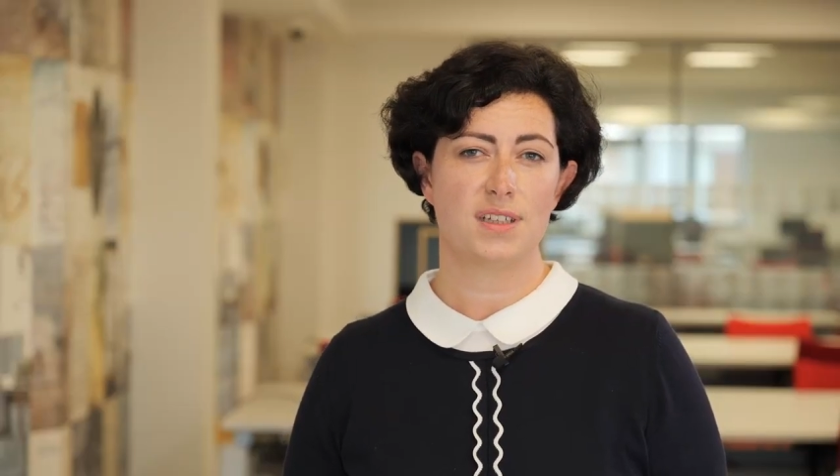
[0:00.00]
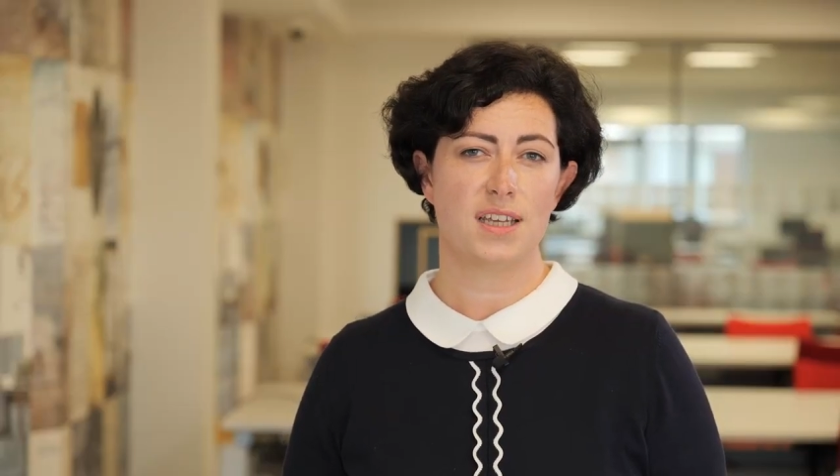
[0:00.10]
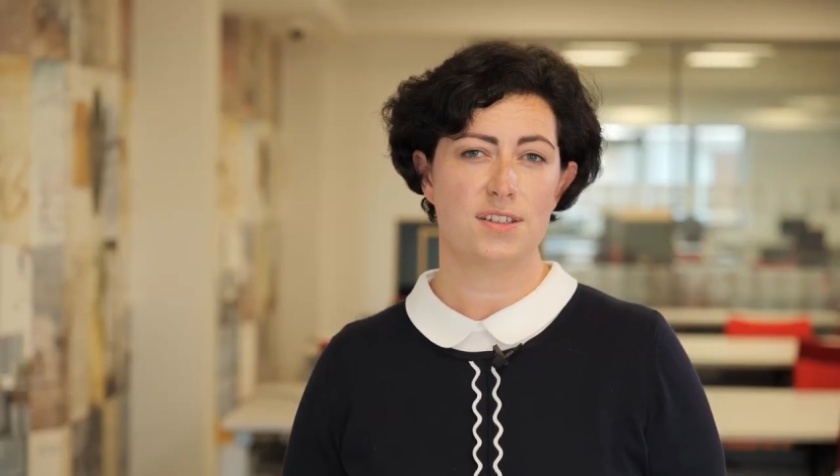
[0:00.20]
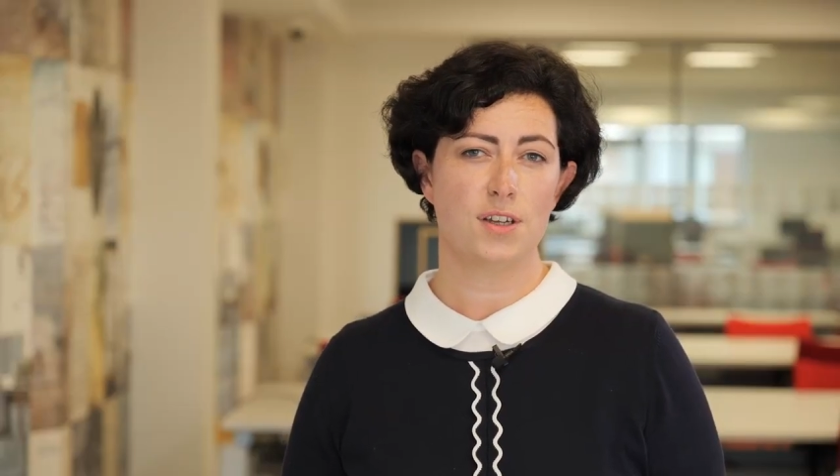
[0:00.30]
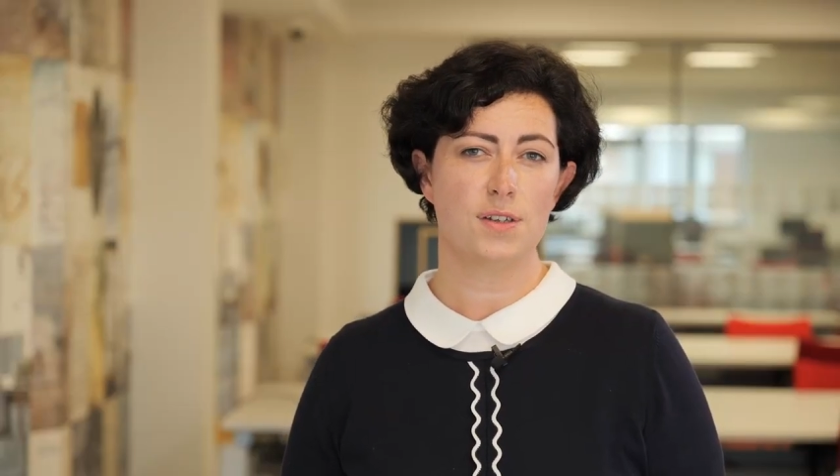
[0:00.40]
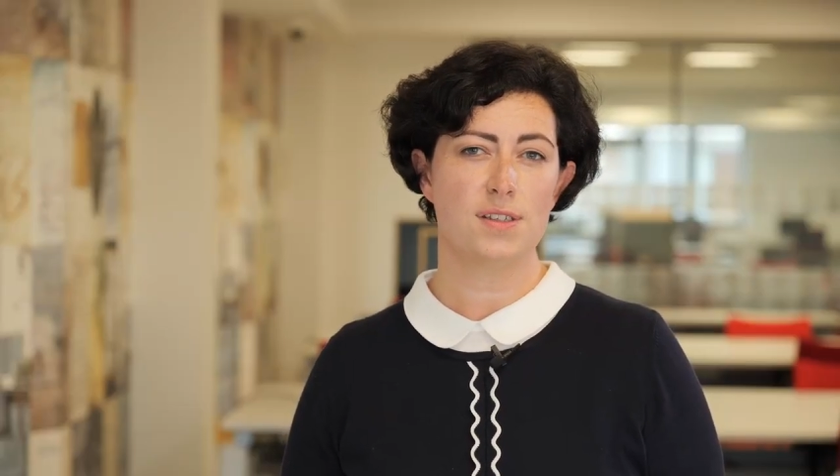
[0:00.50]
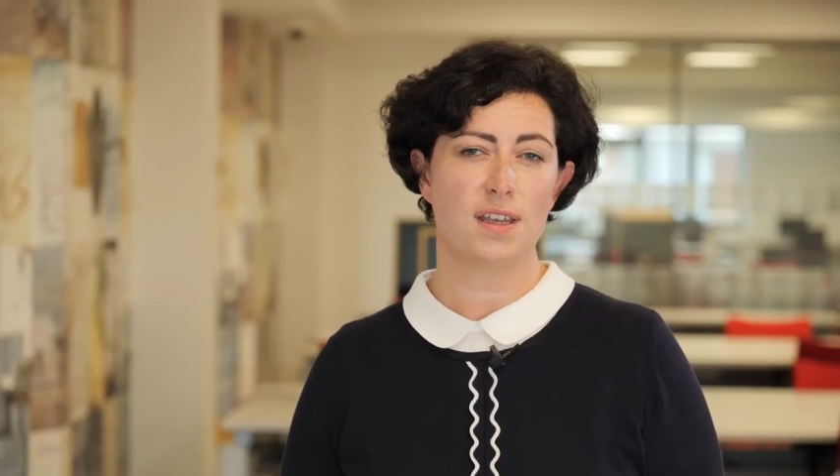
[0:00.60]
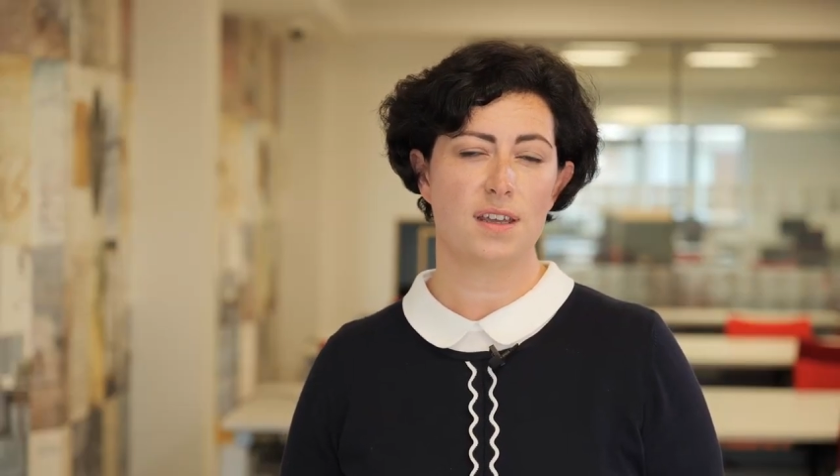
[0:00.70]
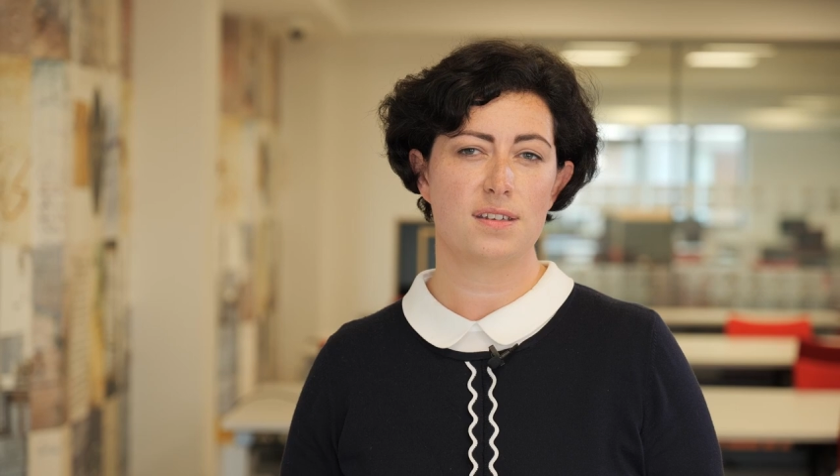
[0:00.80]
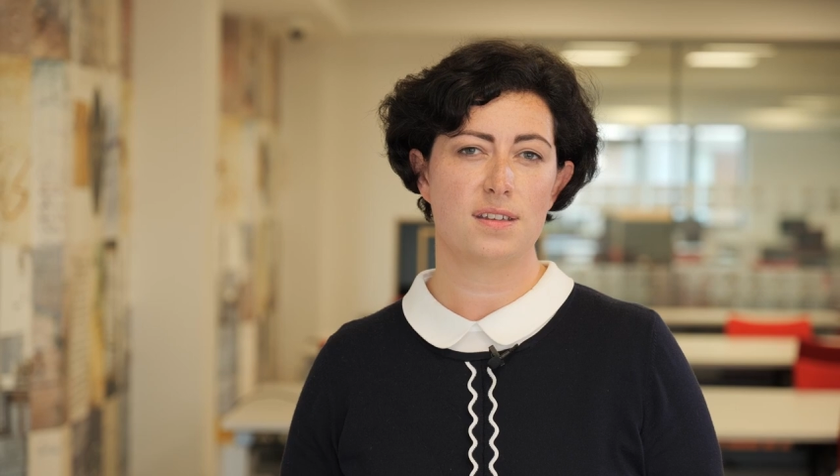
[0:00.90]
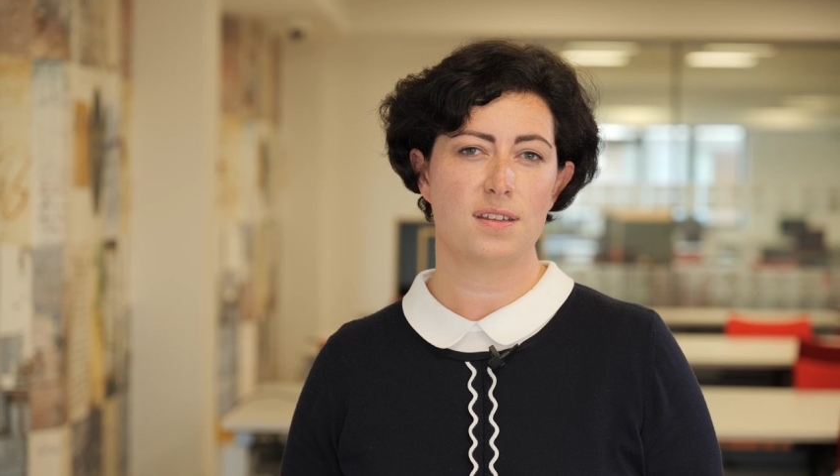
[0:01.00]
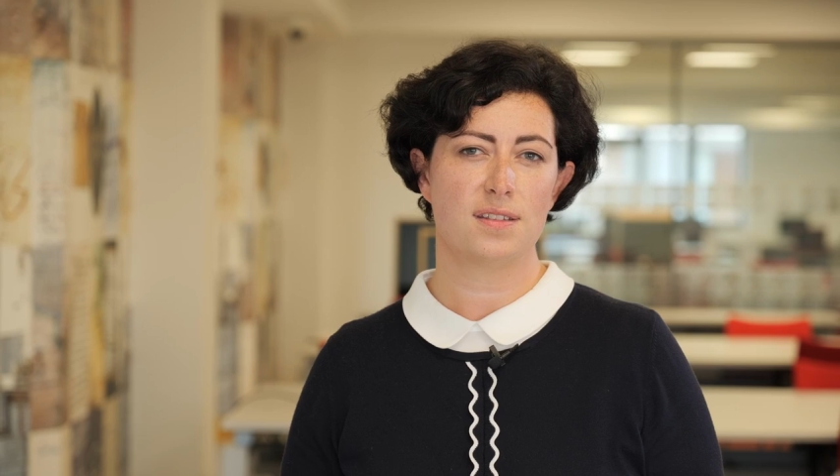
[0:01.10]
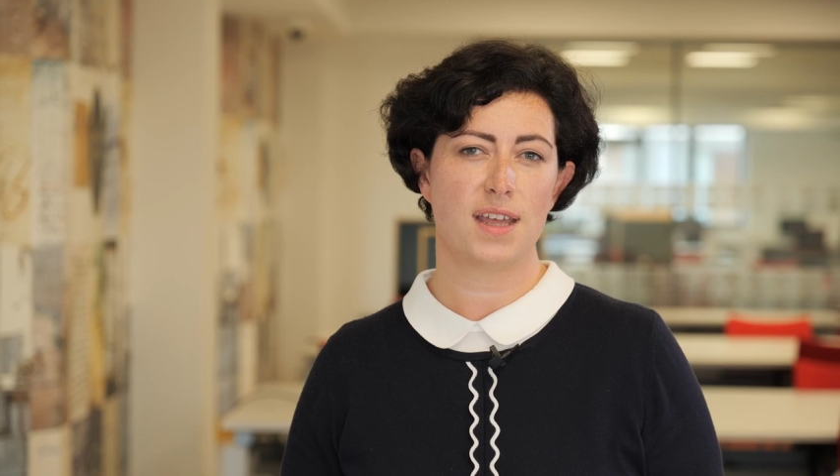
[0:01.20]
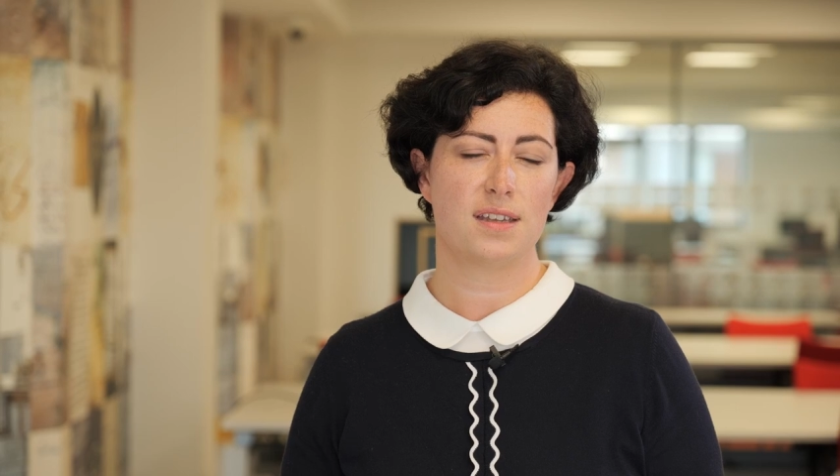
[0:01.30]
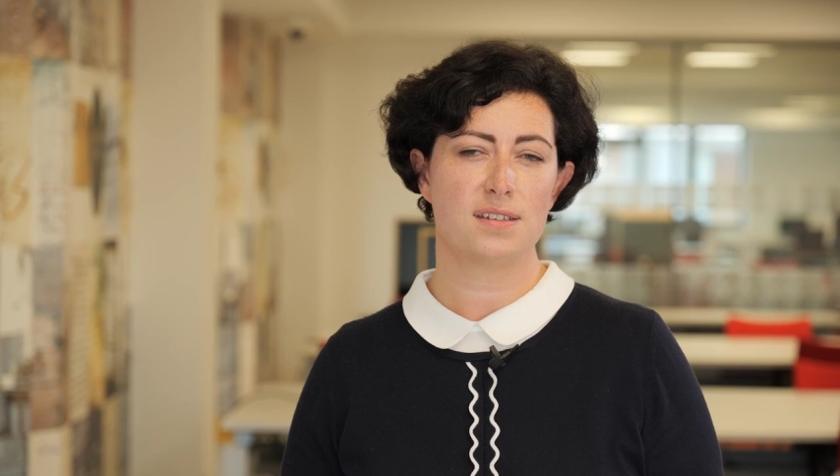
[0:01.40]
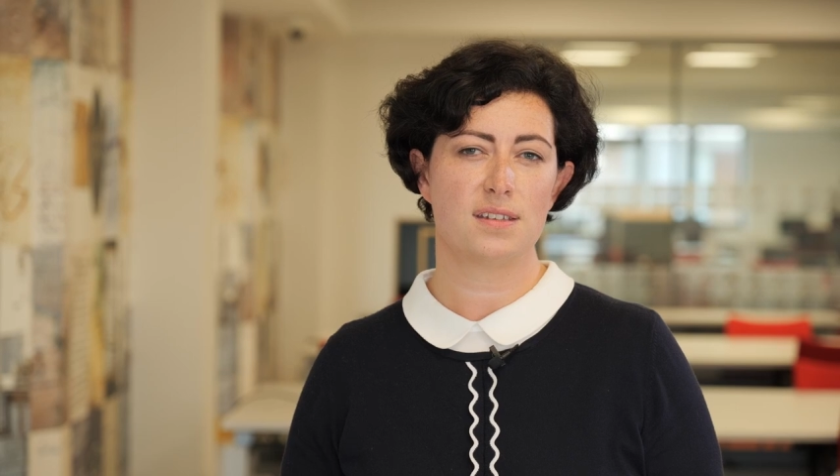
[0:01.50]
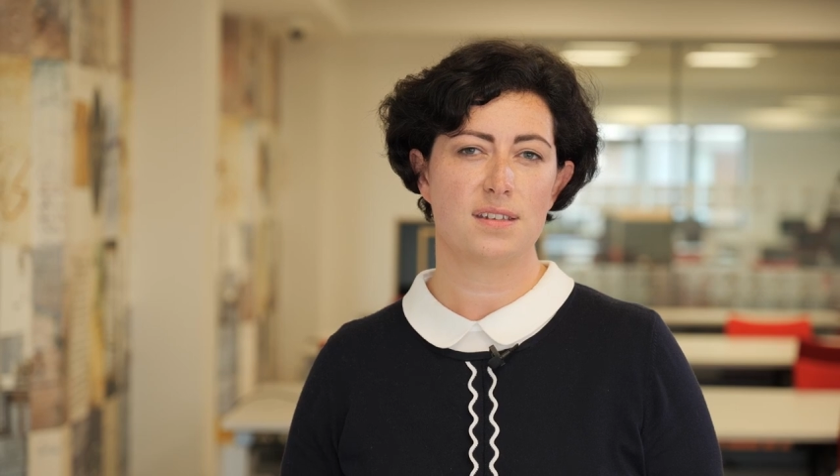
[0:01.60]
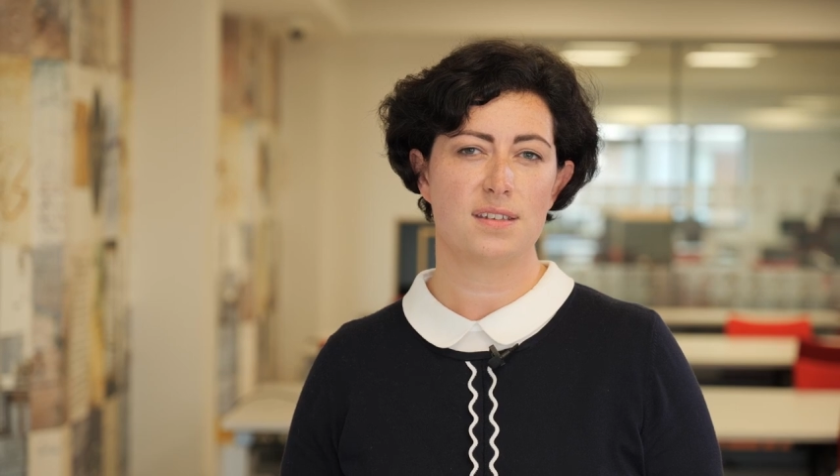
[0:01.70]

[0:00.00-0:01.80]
it turns out that